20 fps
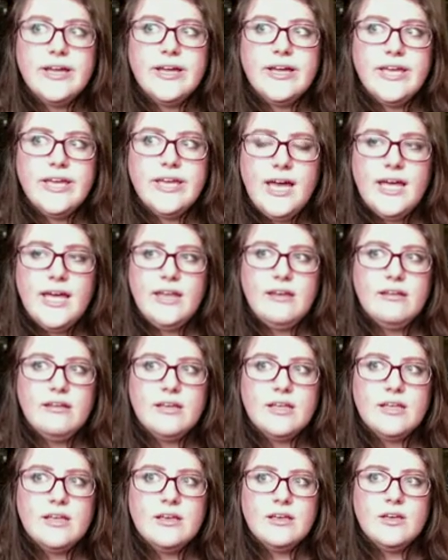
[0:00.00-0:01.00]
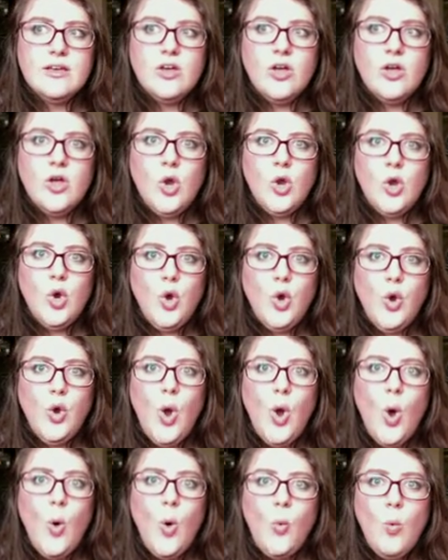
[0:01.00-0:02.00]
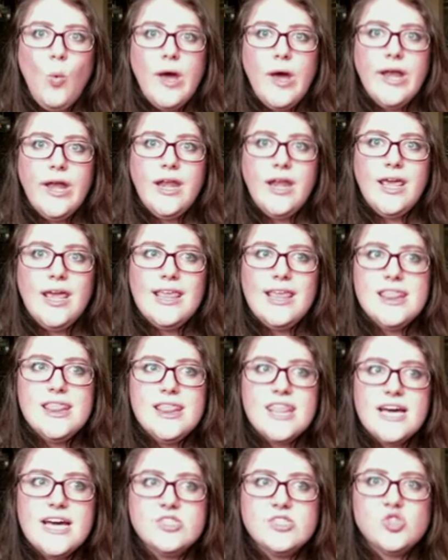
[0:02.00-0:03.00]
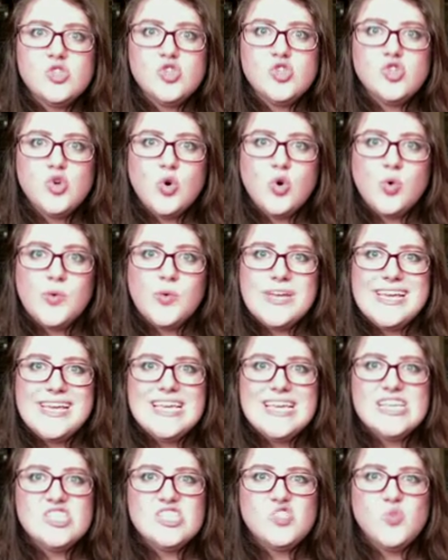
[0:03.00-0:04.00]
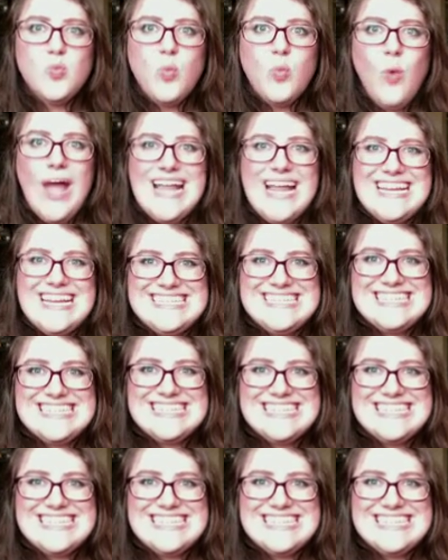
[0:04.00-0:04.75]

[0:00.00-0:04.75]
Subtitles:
again, no one in that story is white.